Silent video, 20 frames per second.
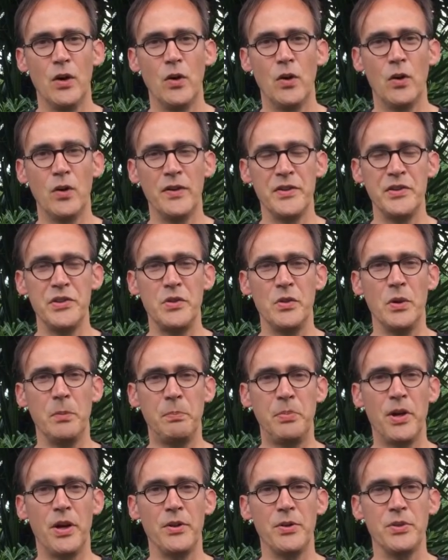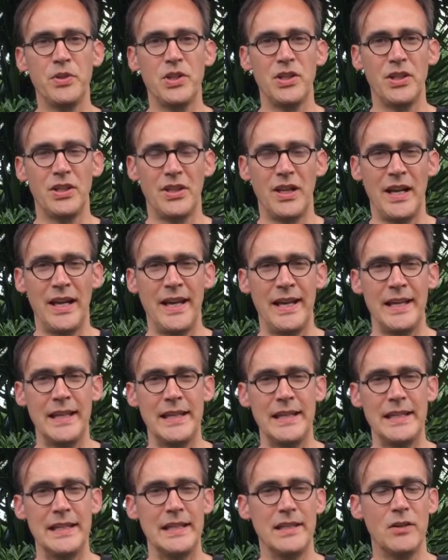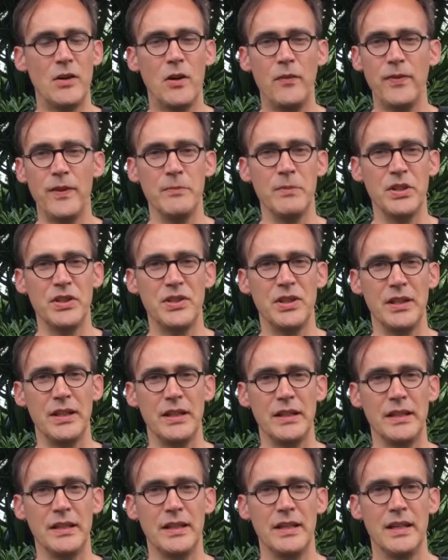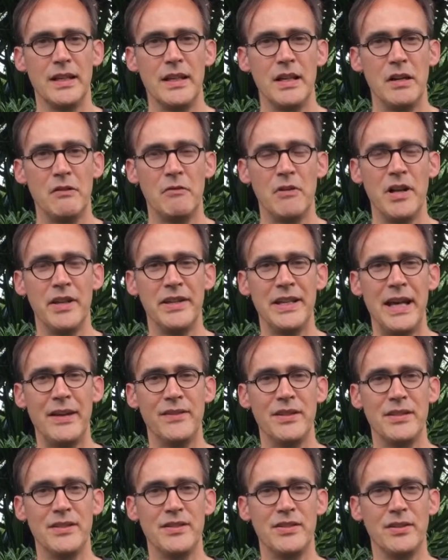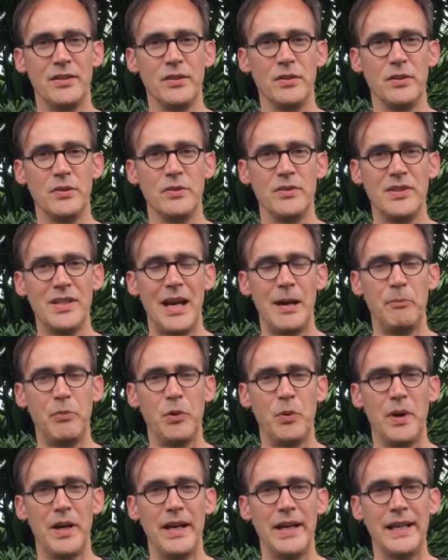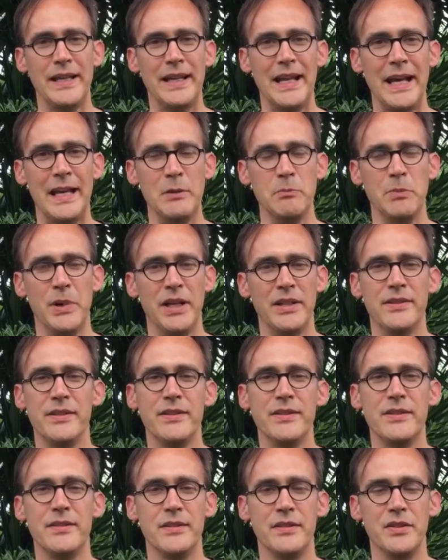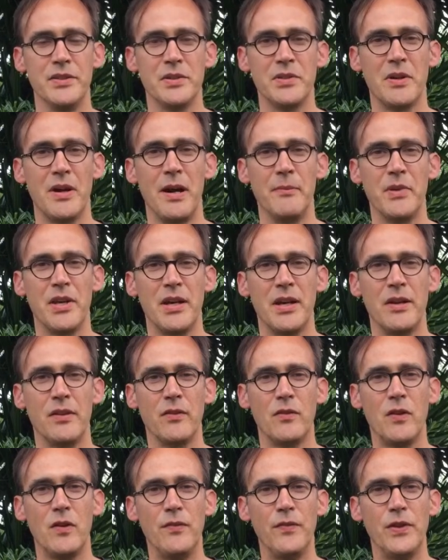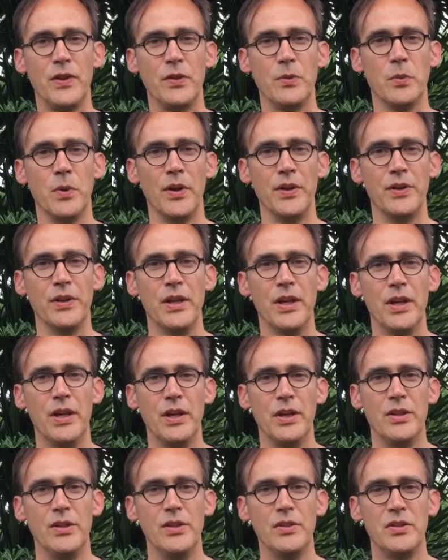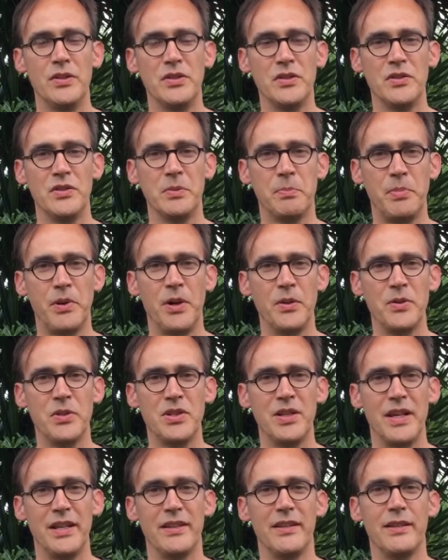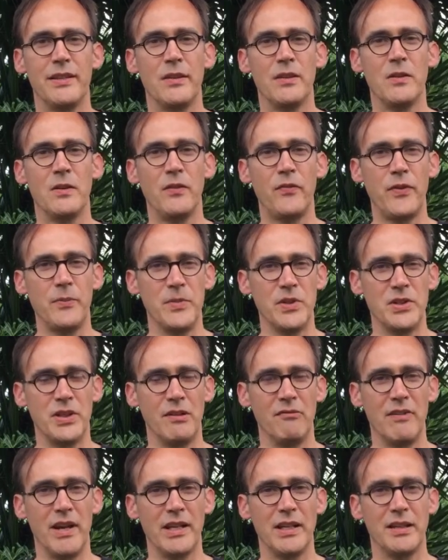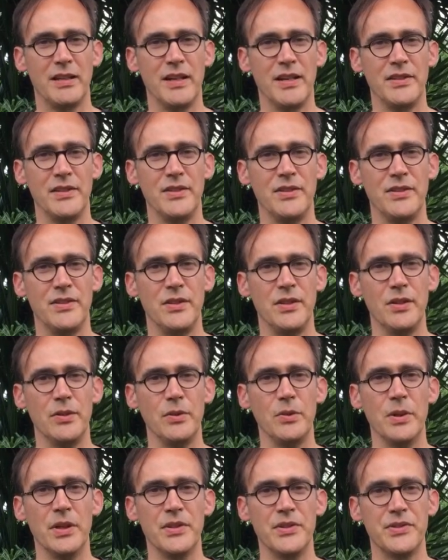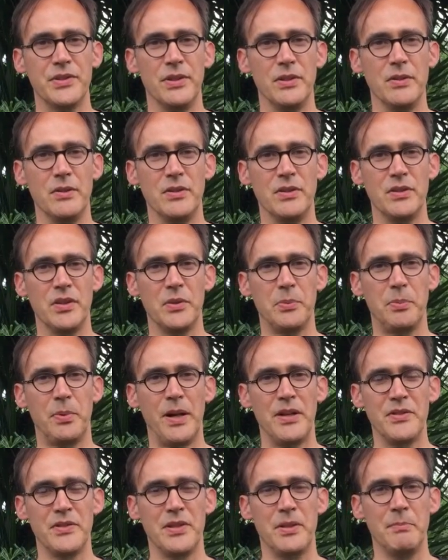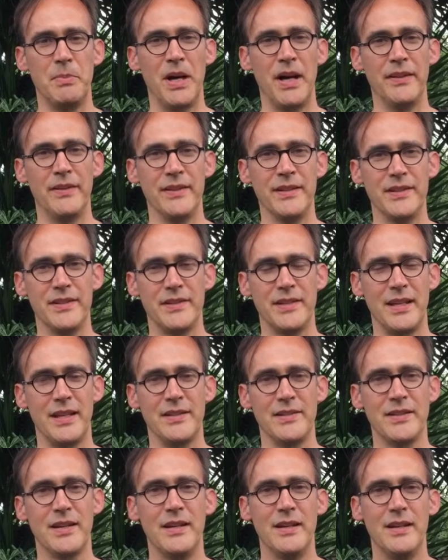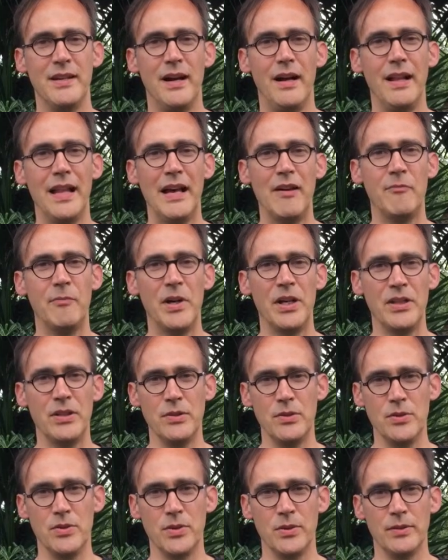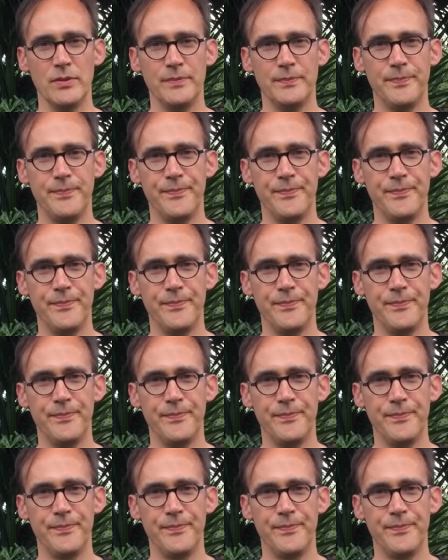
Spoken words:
Or as you approach a coffee machine, rather than having to tap away at 8 buttons to describe the kind of coffee you want, you can just approach it. The coffee machine recognizes you, and so you can just press the button that says, "I'll have my usual."